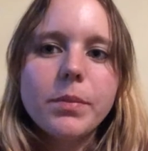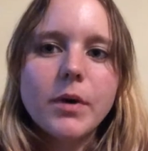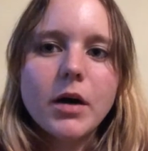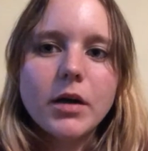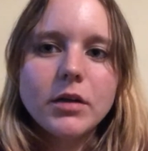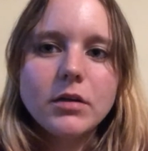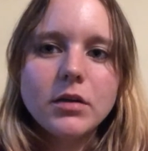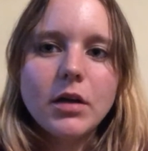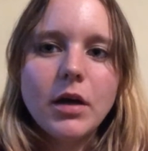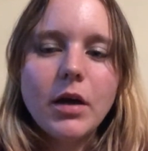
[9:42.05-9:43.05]

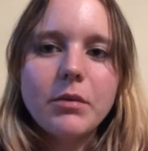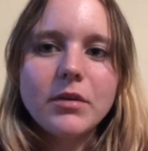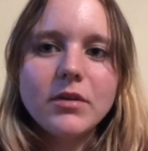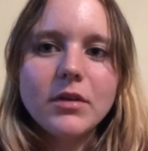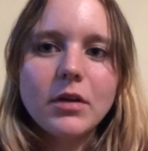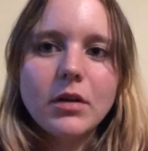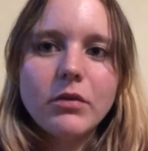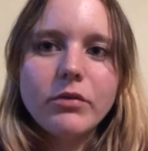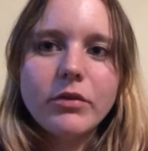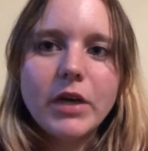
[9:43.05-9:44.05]
But it was
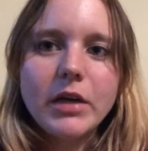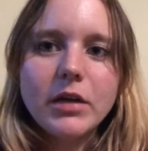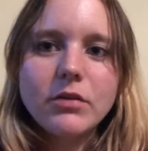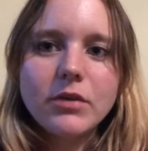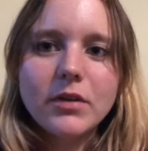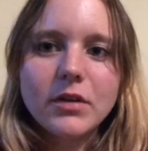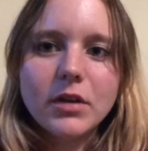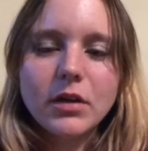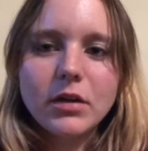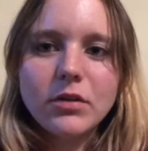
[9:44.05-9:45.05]
still a really
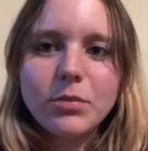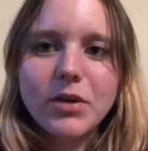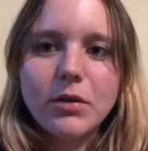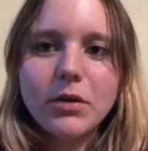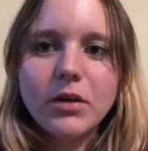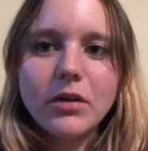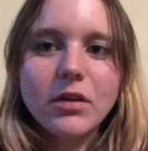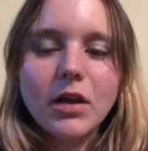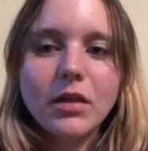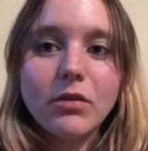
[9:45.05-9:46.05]
interesting
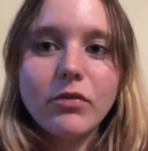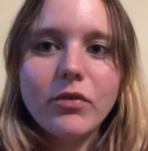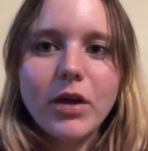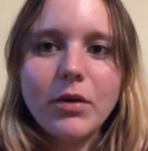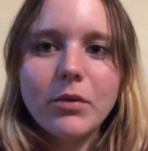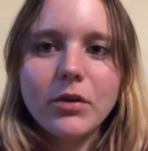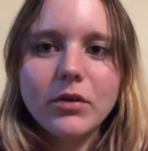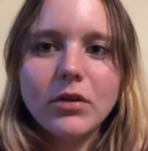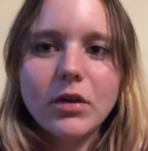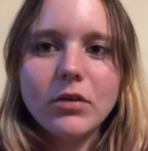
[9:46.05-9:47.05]
experience, and the
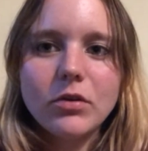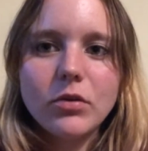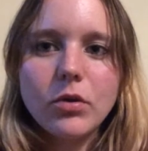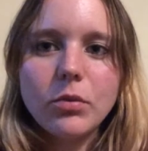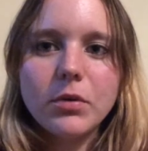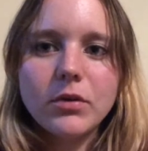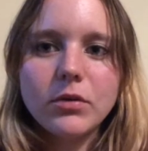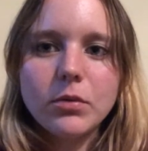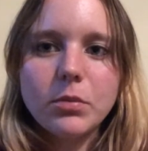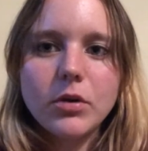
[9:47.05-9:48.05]
fireworks are super,
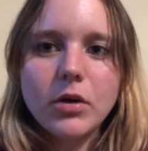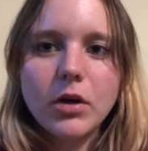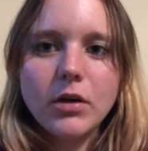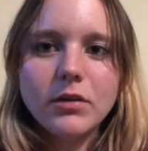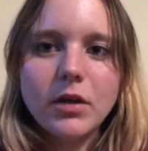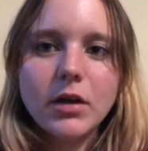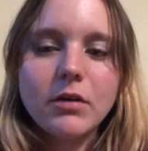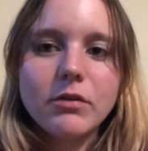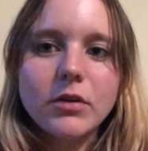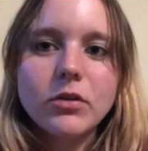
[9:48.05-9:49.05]
super nice. I
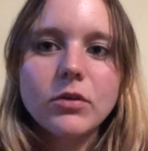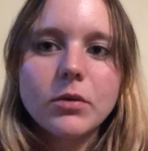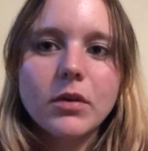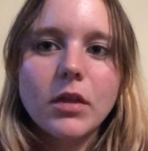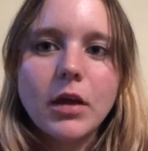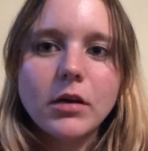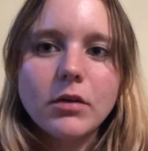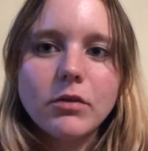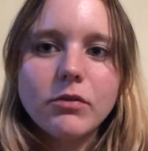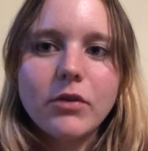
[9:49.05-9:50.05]
never saw that
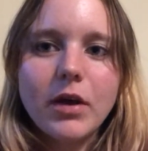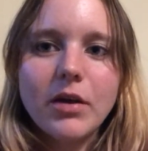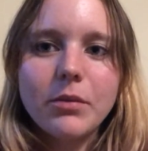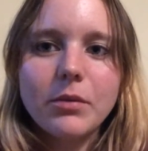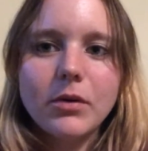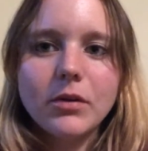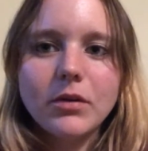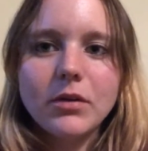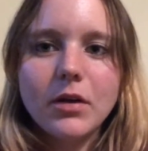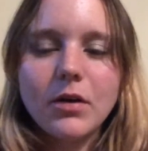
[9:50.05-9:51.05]
good
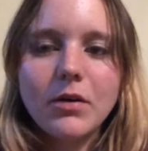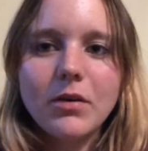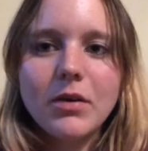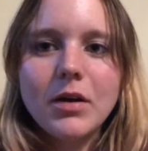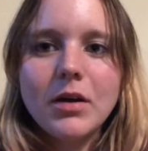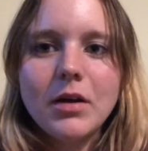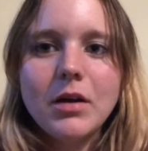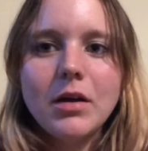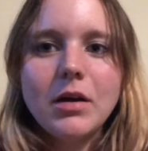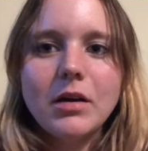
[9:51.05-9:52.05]
fireworks, so
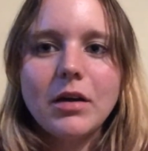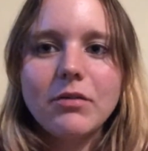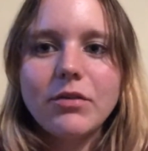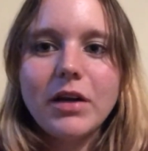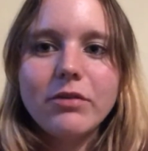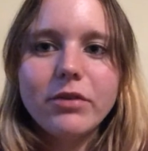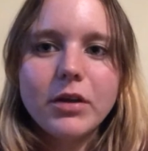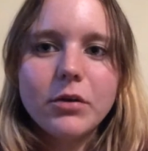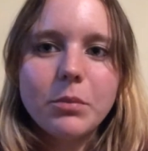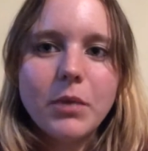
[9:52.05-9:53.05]
I can really
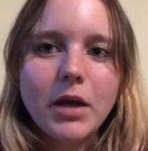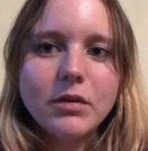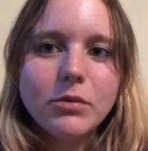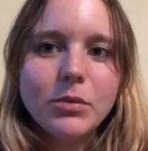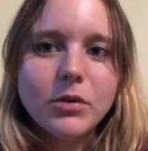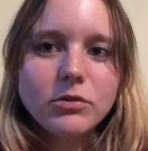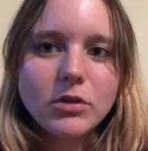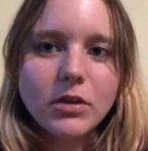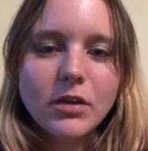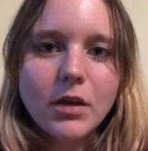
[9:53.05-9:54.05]
recommend
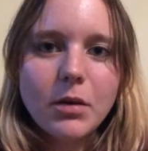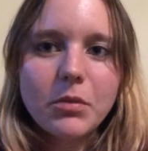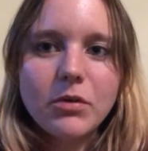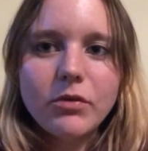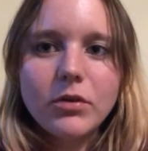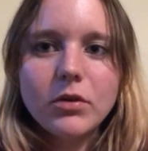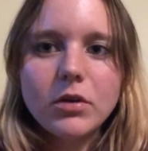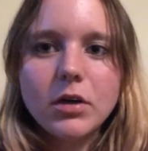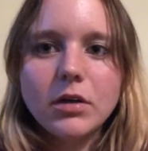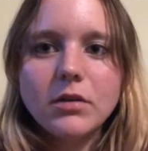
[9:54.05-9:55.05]
watching them if
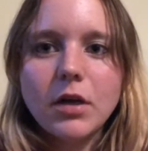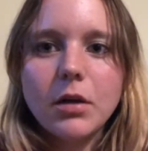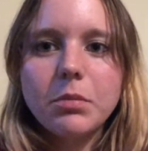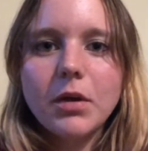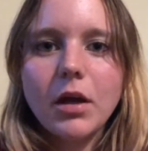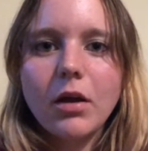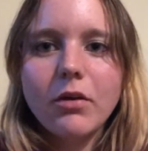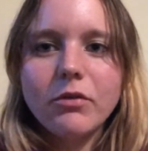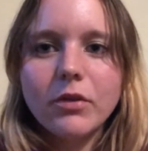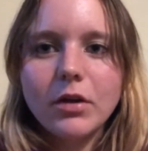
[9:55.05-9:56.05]
you're in Taipei
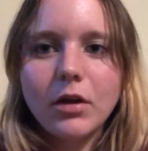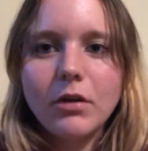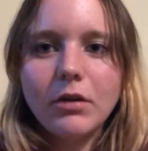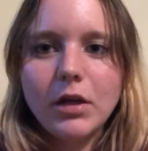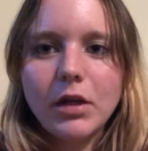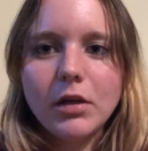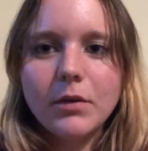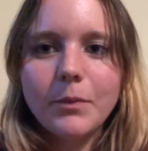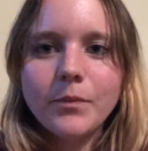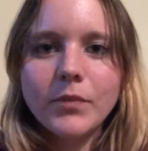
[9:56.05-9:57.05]
over New
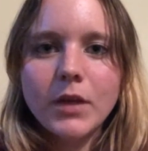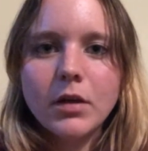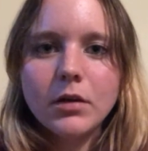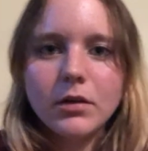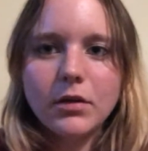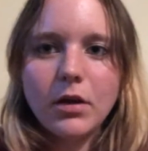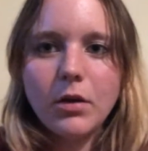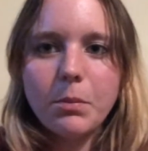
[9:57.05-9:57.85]
Year. So